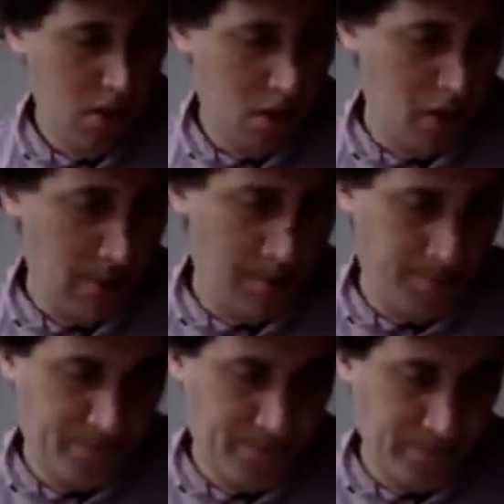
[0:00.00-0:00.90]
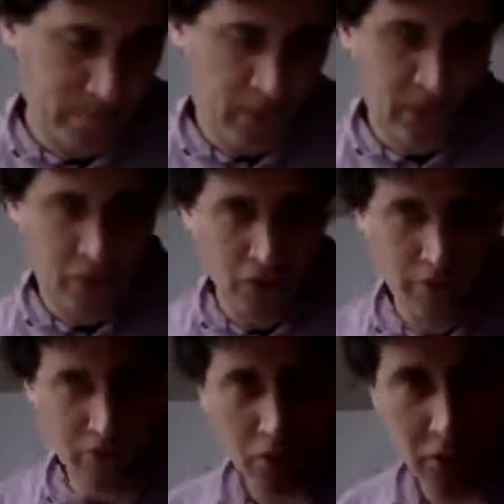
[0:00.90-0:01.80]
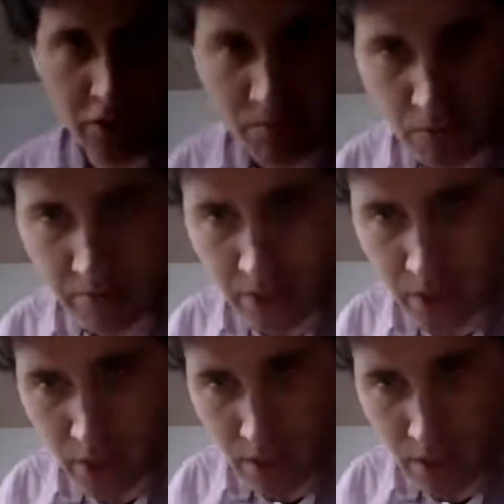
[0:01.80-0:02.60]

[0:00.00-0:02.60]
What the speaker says: I'll get your question in just a moment.